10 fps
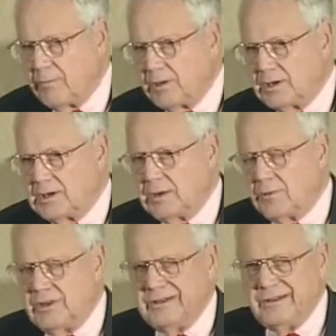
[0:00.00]
but I
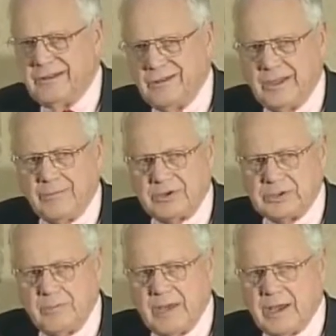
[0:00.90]
really didn't know that much
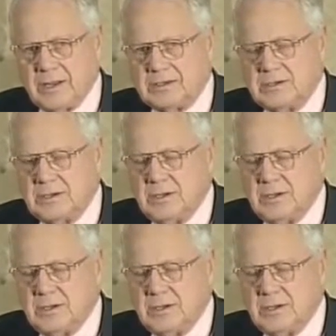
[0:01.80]
about it.